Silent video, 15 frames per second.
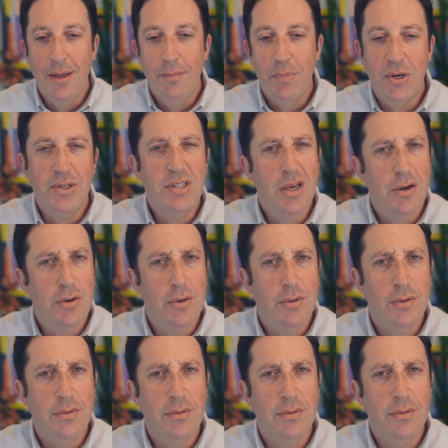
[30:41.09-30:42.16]
But
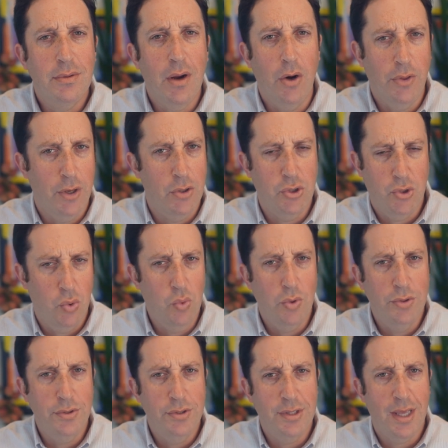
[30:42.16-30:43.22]
are there
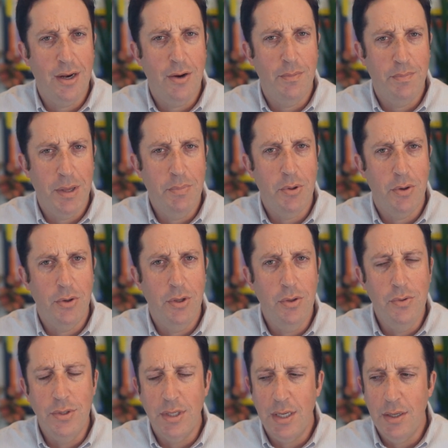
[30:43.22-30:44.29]
tools that people are
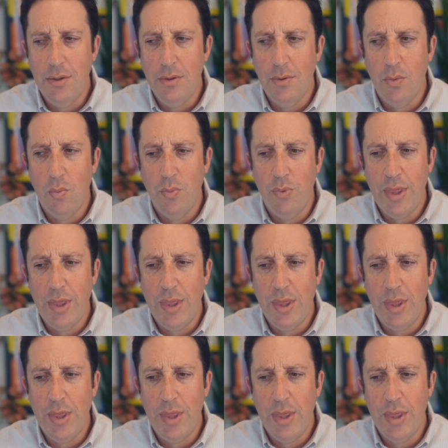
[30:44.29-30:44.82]
using